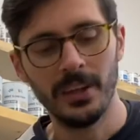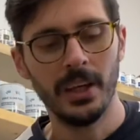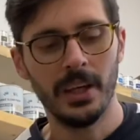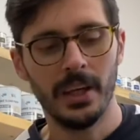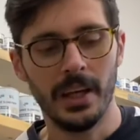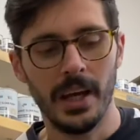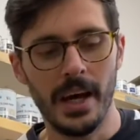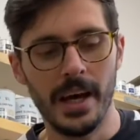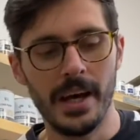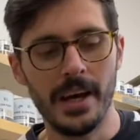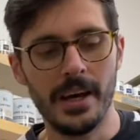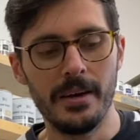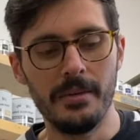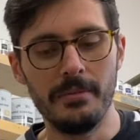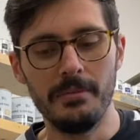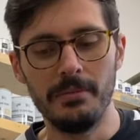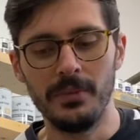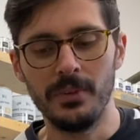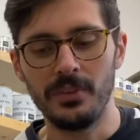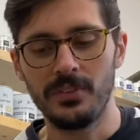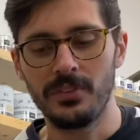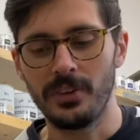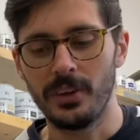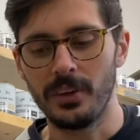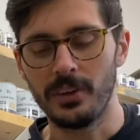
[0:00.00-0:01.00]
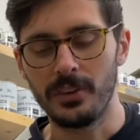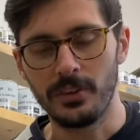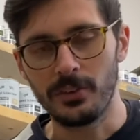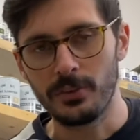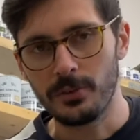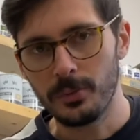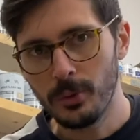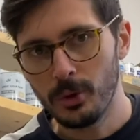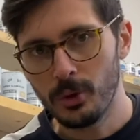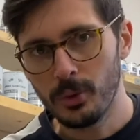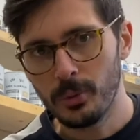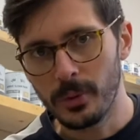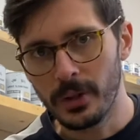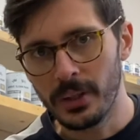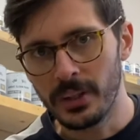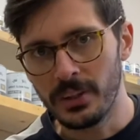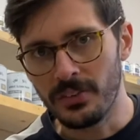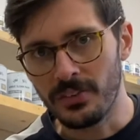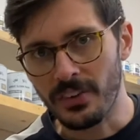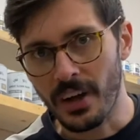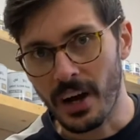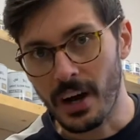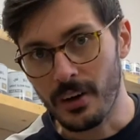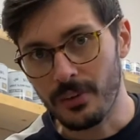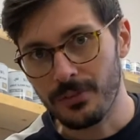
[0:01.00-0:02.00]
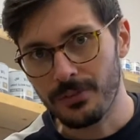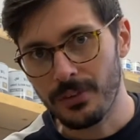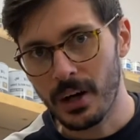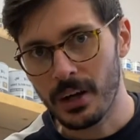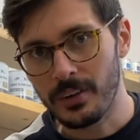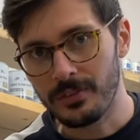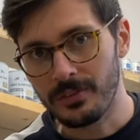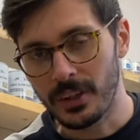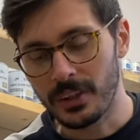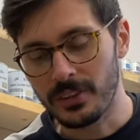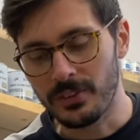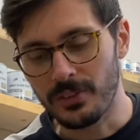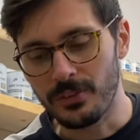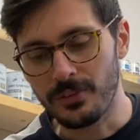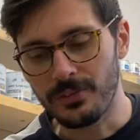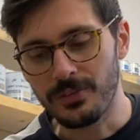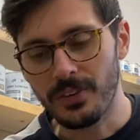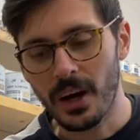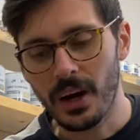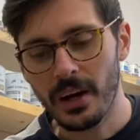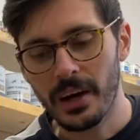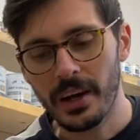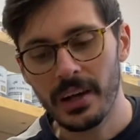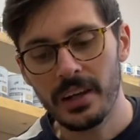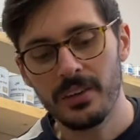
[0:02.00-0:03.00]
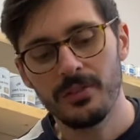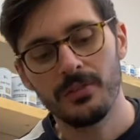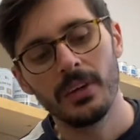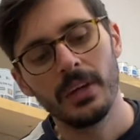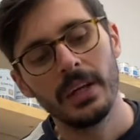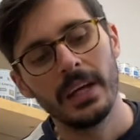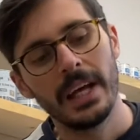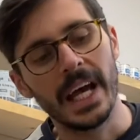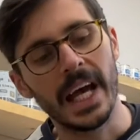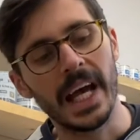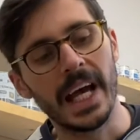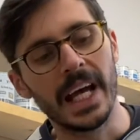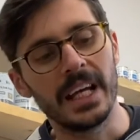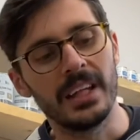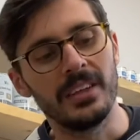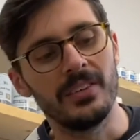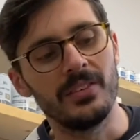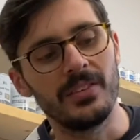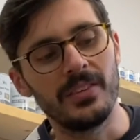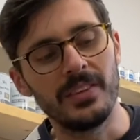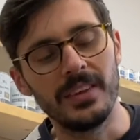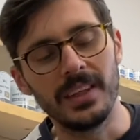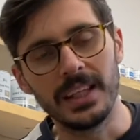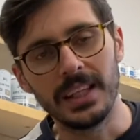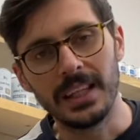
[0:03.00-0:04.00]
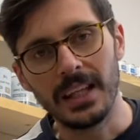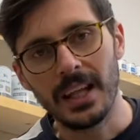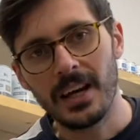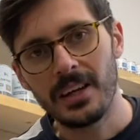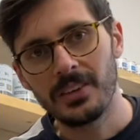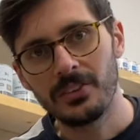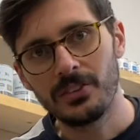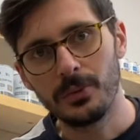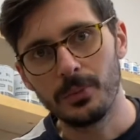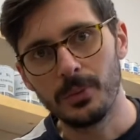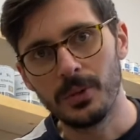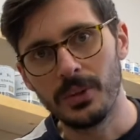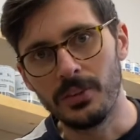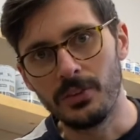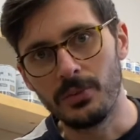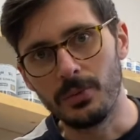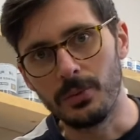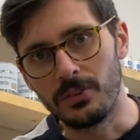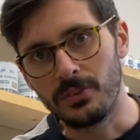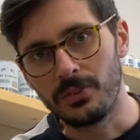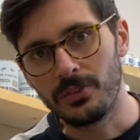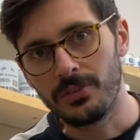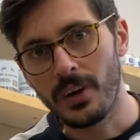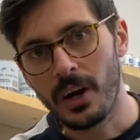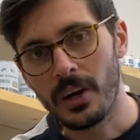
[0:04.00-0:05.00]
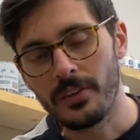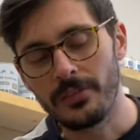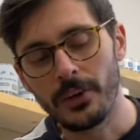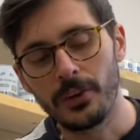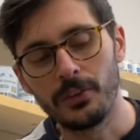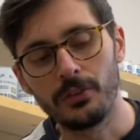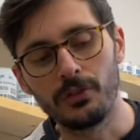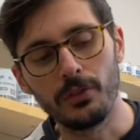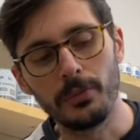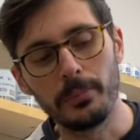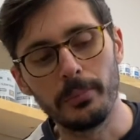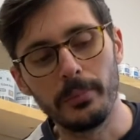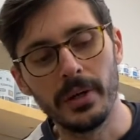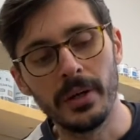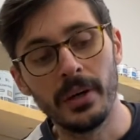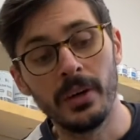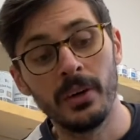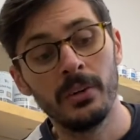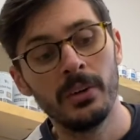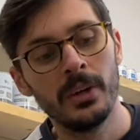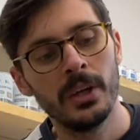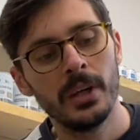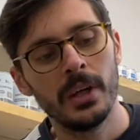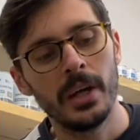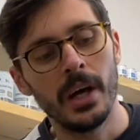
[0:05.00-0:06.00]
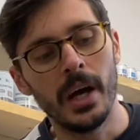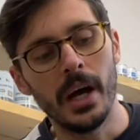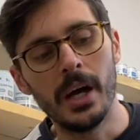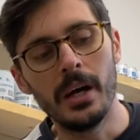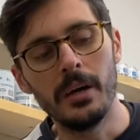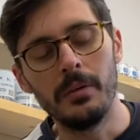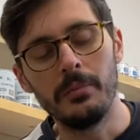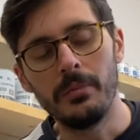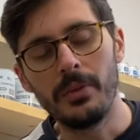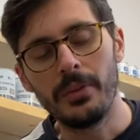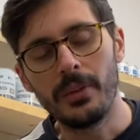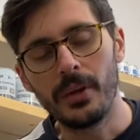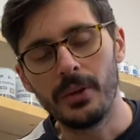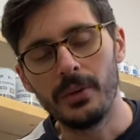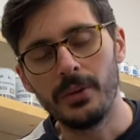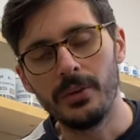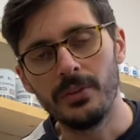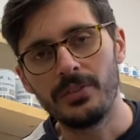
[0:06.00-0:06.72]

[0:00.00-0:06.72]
So the small ones are $5.95, and the larger ones, which is 500ml, those